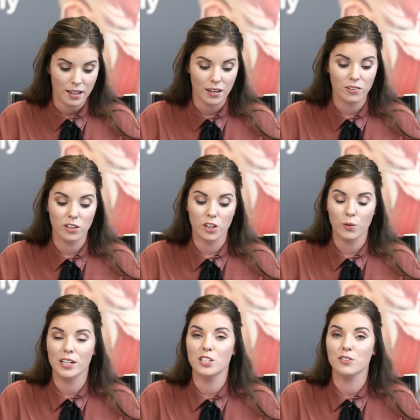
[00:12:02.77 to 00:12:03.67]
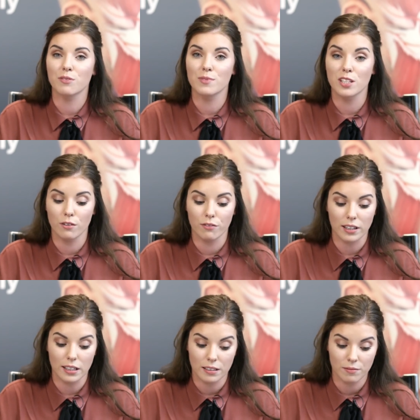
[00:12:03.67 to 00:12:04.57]
I have another question from
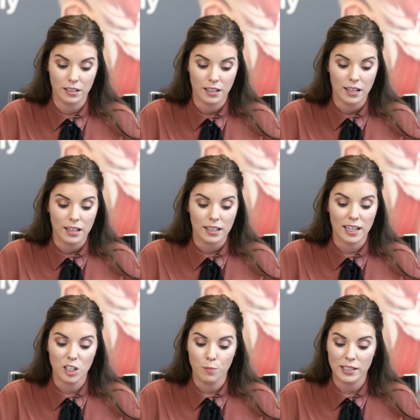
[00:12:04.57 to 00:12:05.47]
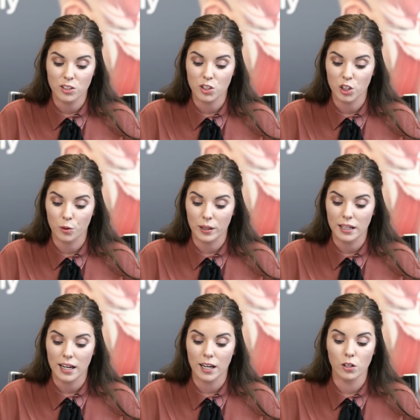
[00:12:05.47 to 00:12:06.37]
Sophie. Can you please show me
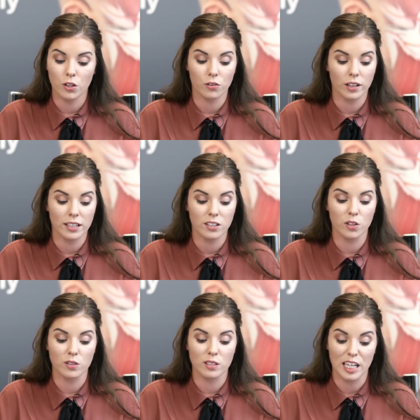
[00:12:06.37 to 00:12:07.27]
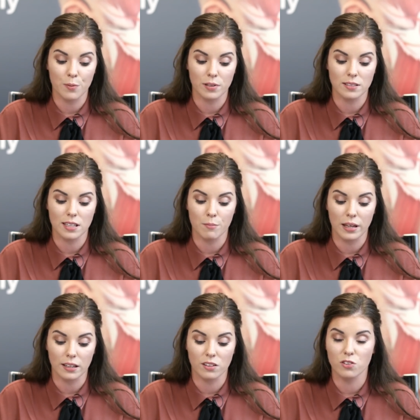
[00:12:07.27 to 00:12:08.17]
how you created those labels that
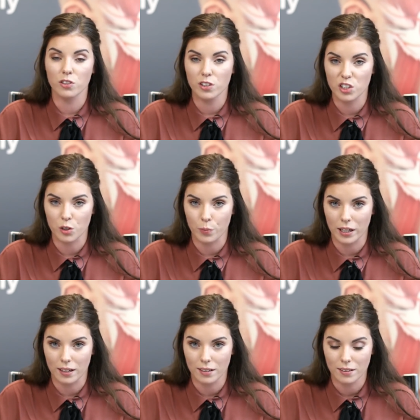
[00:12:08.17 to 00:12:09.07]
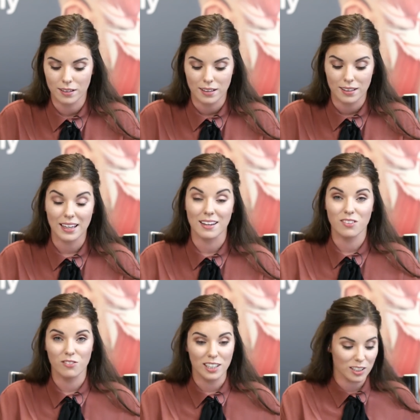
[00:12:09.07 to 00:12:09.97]
make the structures appear?
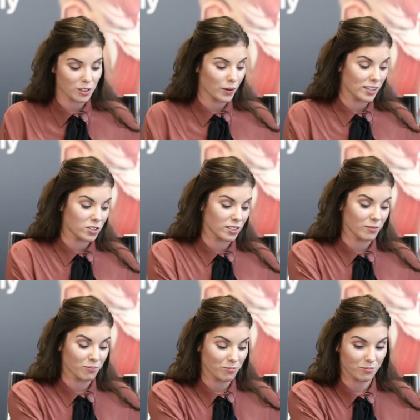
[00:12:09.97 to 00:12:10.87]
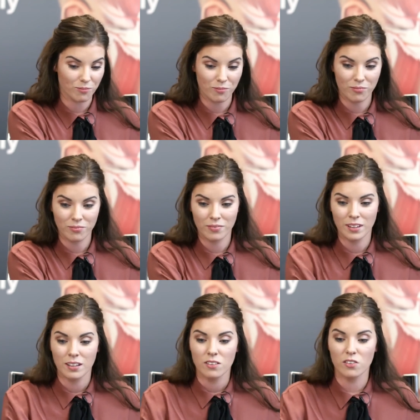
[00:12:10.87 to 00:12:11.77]
Yes, really good question.
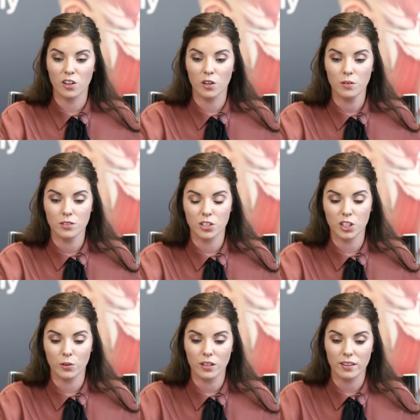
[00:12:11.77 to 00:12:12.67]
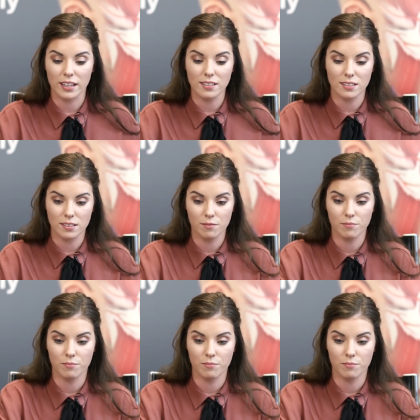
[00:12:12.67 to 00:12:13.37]
So to show you this,